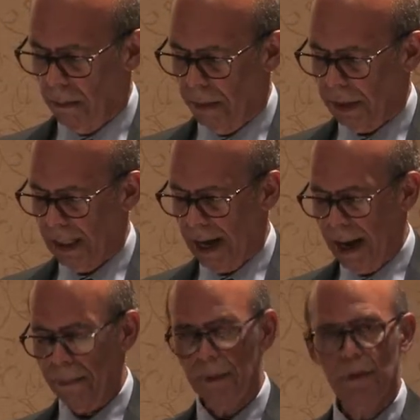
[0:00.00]
But the
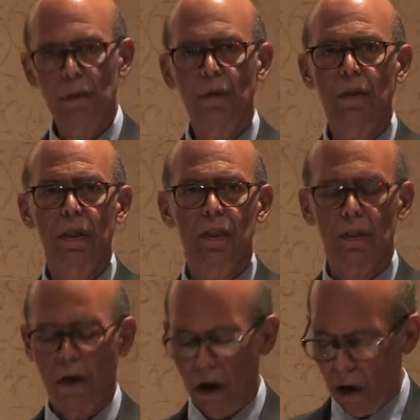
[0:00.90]
opportunities
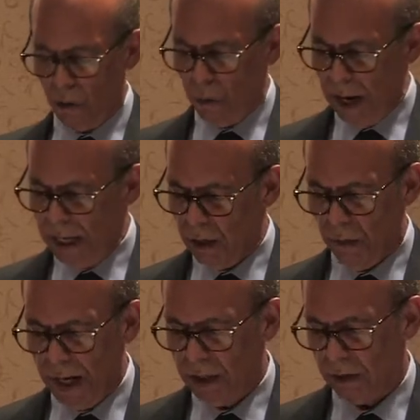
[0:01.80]
are way
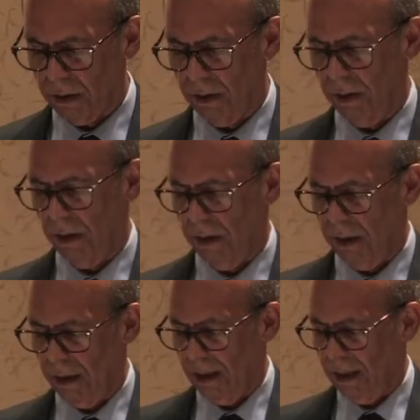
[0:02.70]
greater
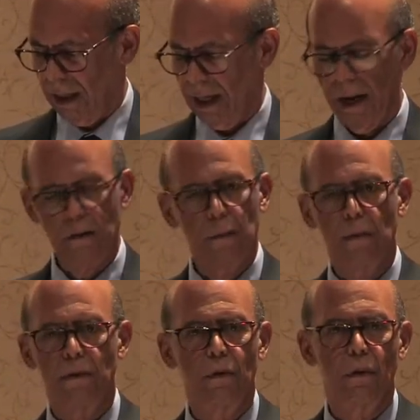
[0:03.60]
than ever
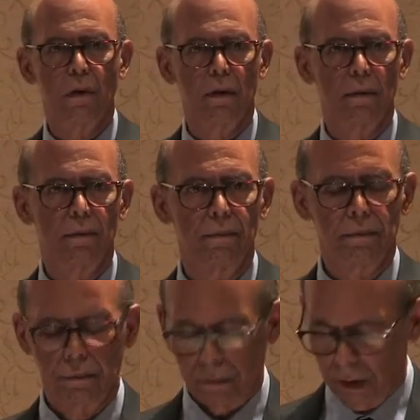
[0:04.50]
before
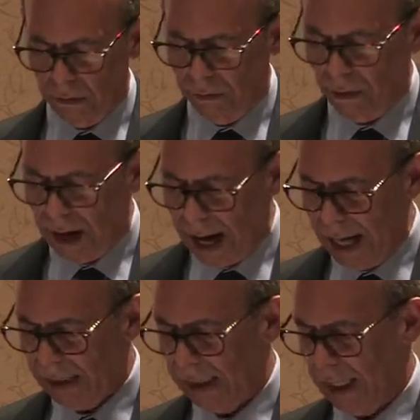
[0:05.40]
for
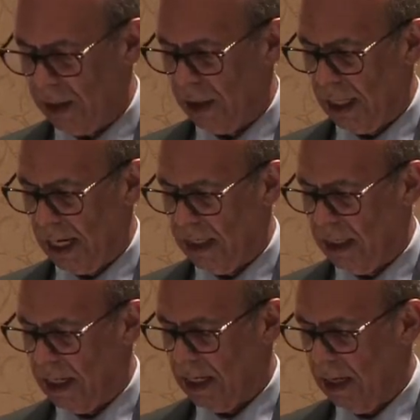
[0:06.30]
highly educated
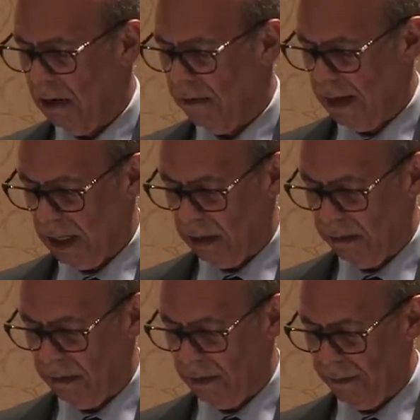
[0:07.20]
and
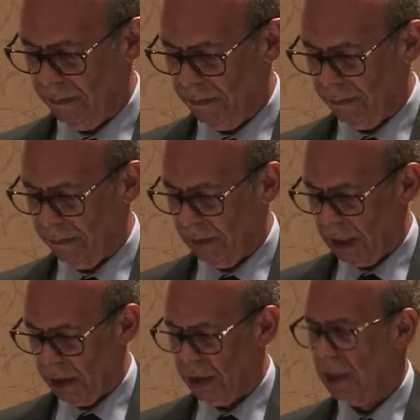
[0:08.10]
innovative
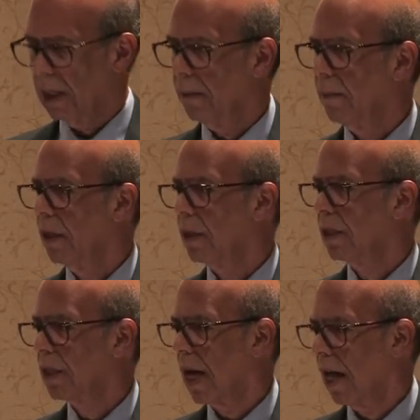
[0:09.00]
STEM
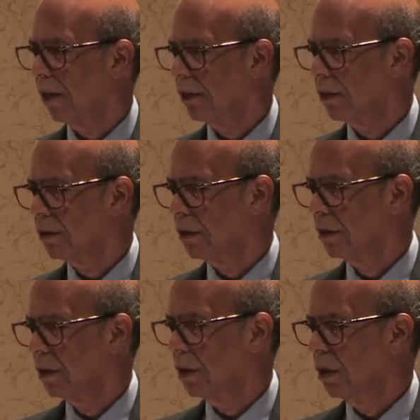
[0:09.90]
scholars
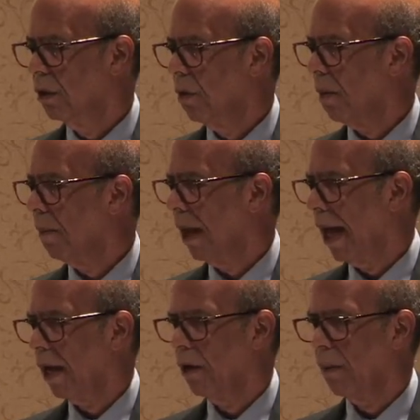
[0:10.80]
who are
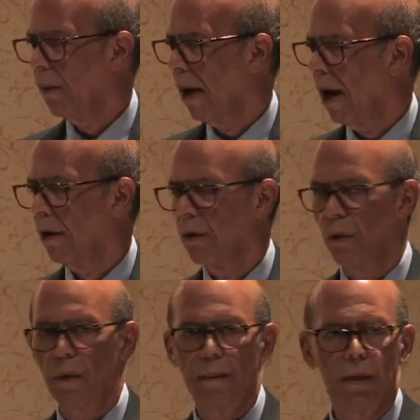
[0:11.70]
black or brown or
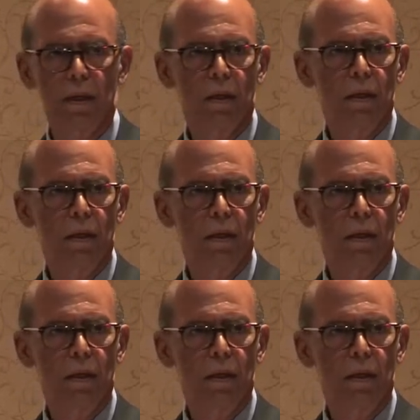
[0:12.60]
women